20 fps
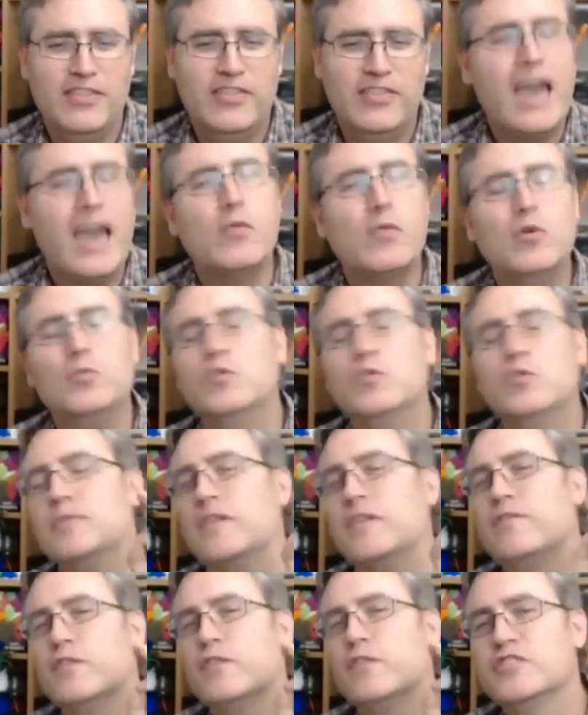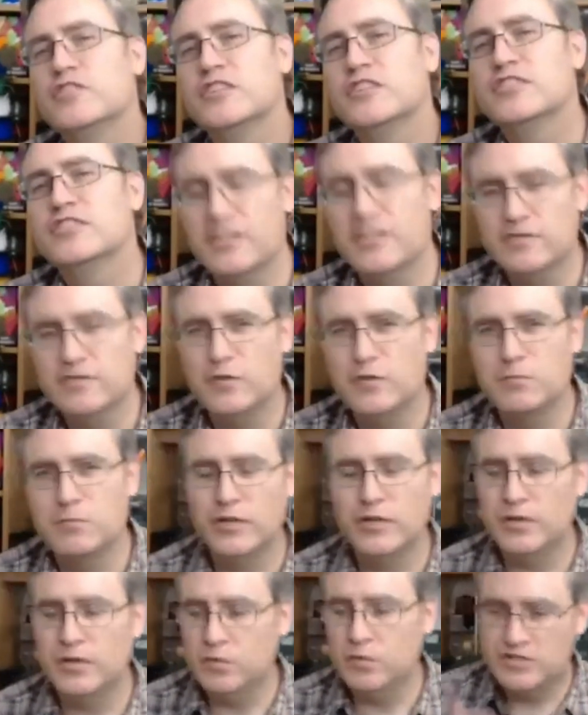that one was my first
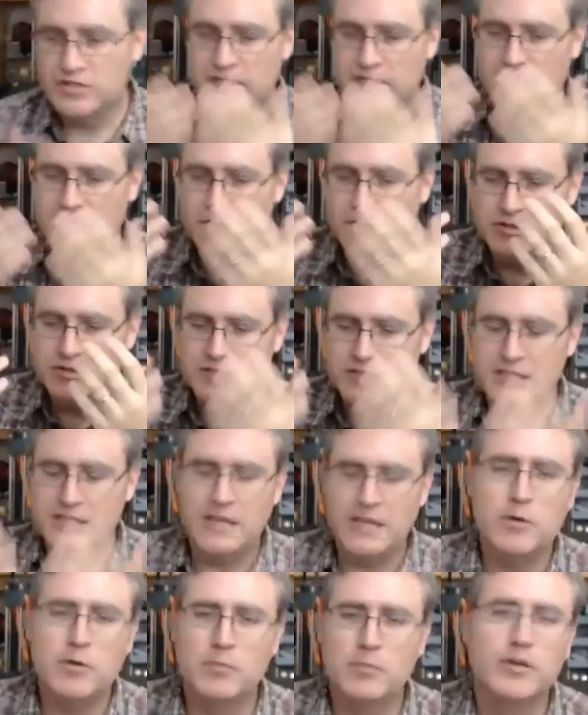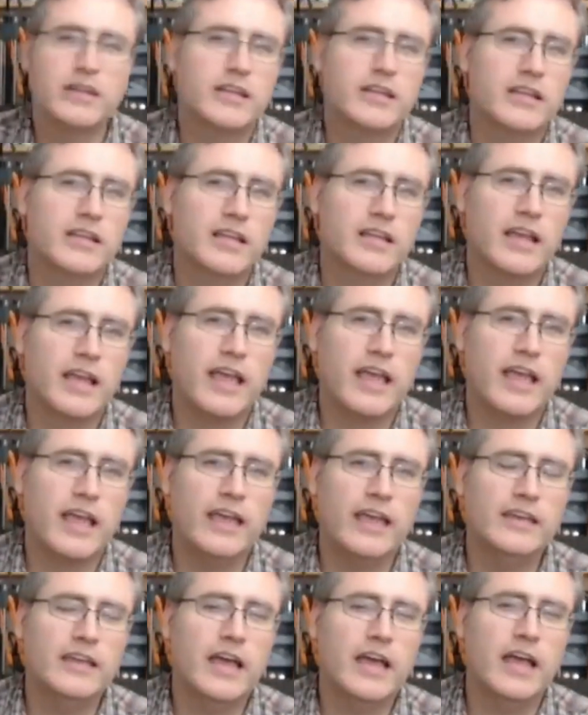successful print. It was the demo print.
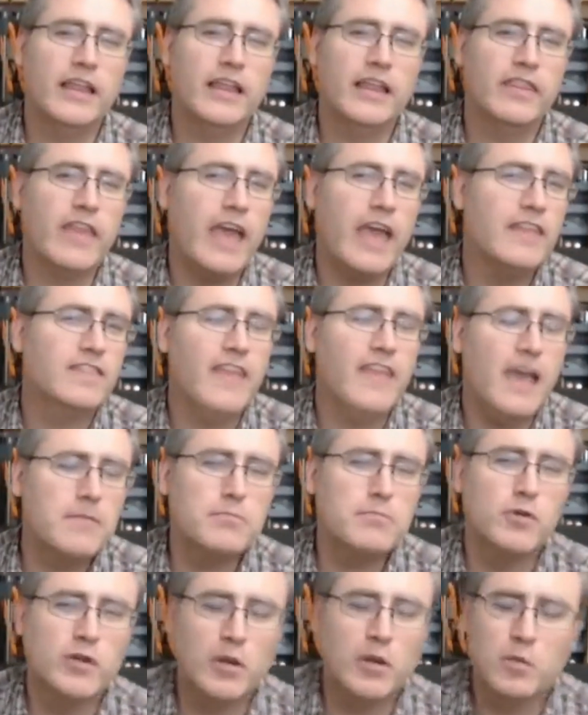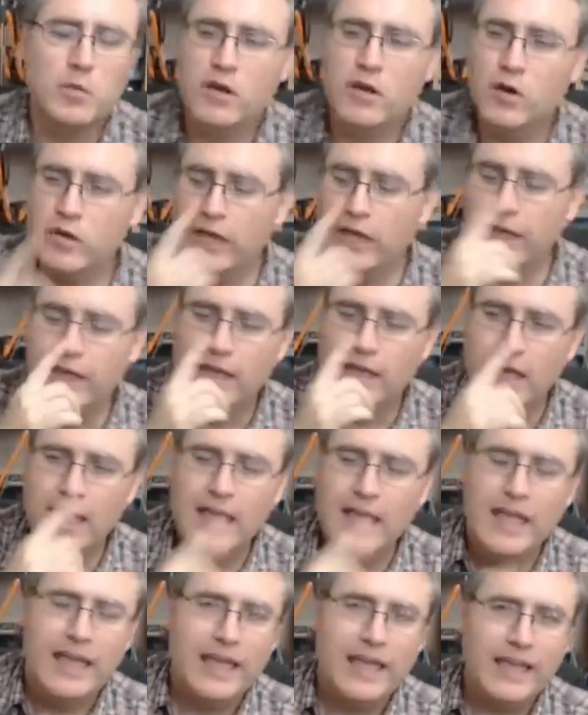And at that point I went, okay,
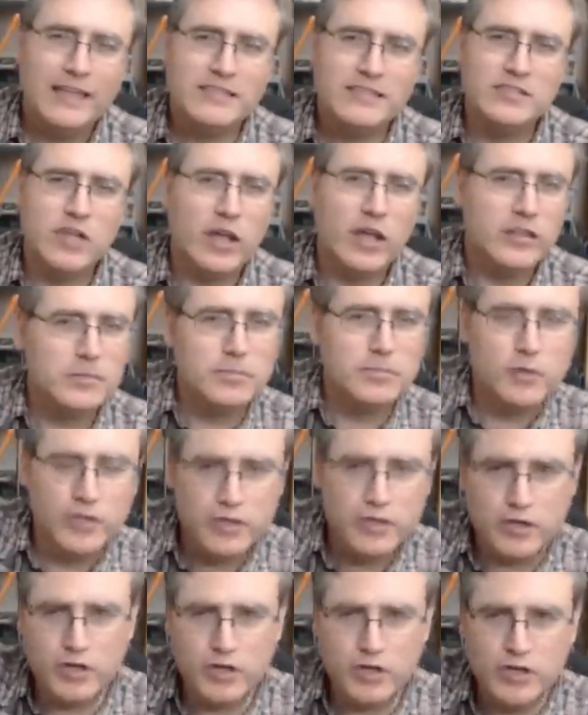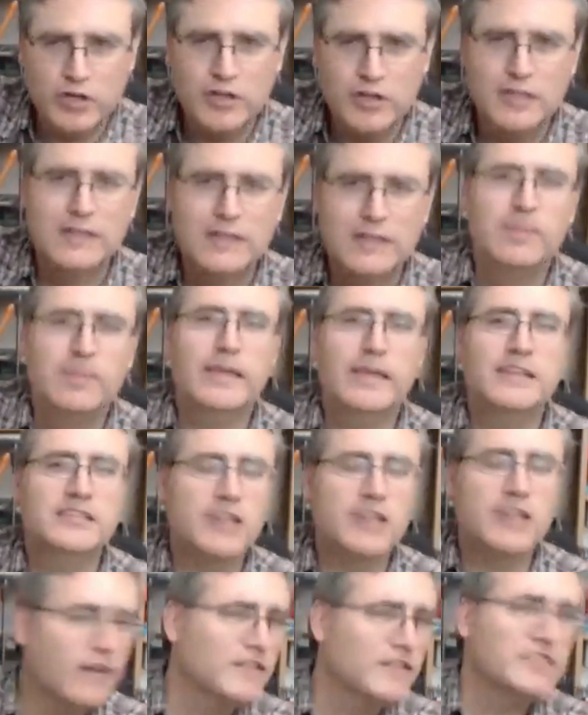it's not the printer, it's
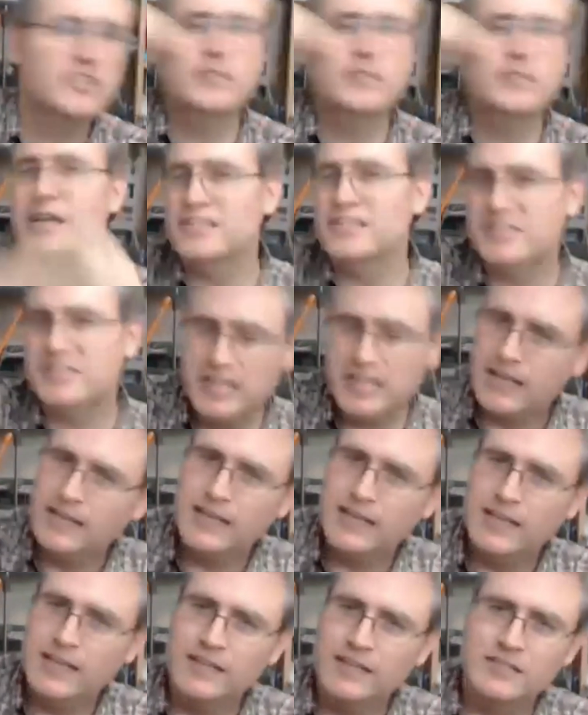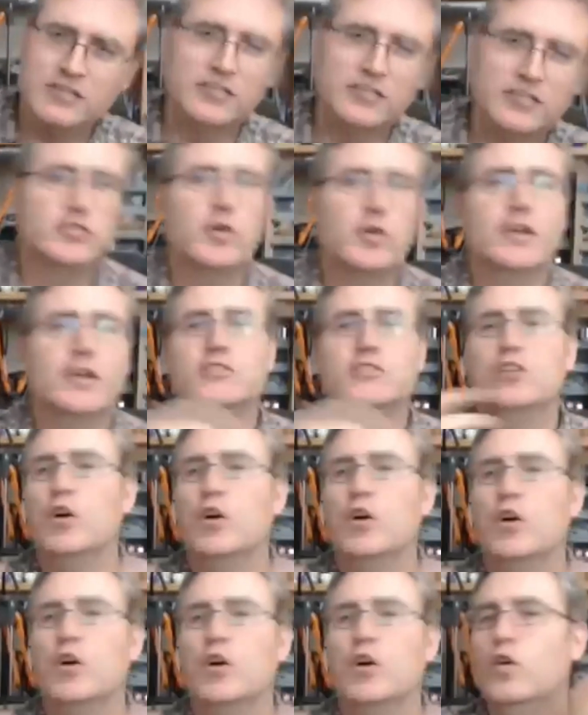obviously my settings. And so I
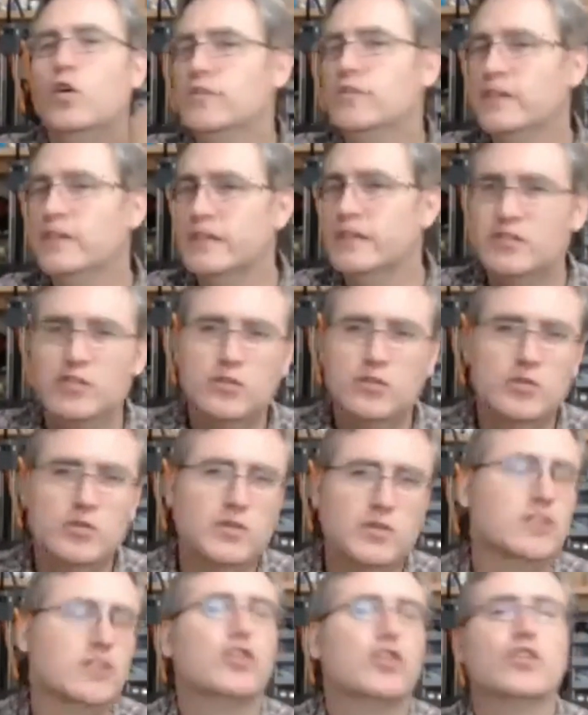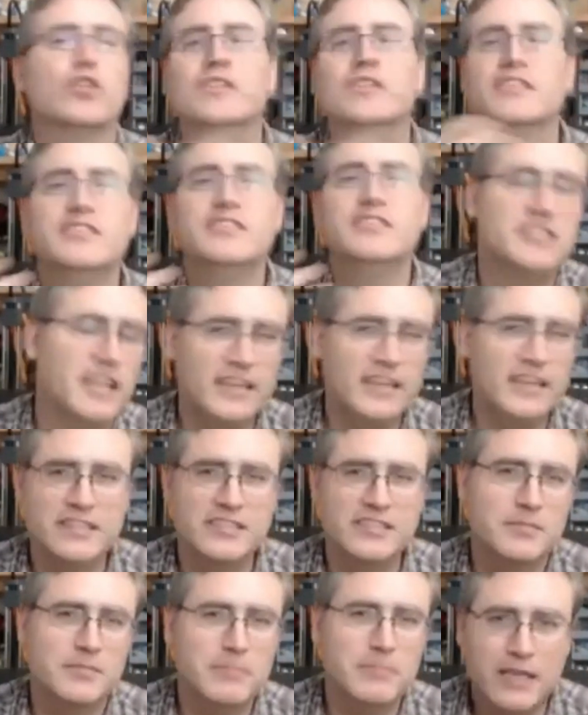dove into and learned the settings
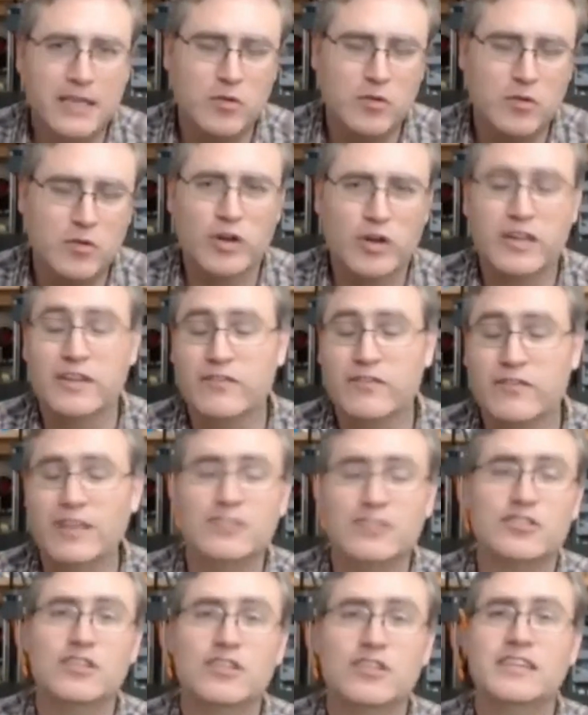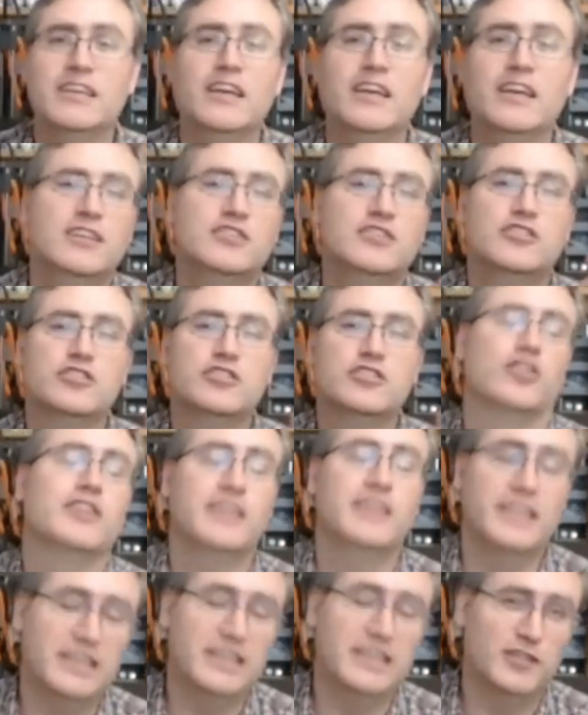to make it work, and eventually started
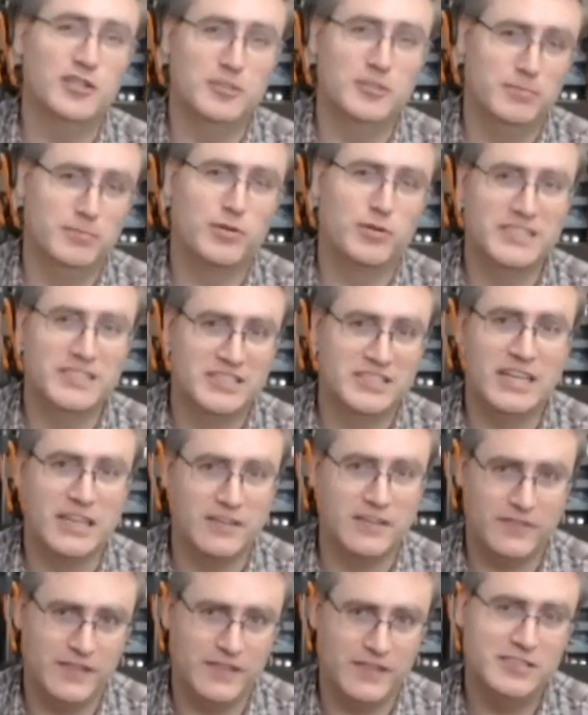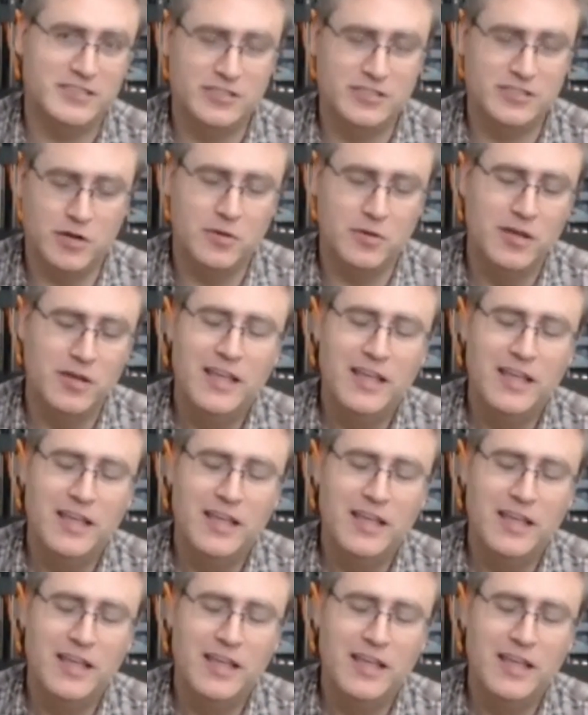getting good prints out of it. So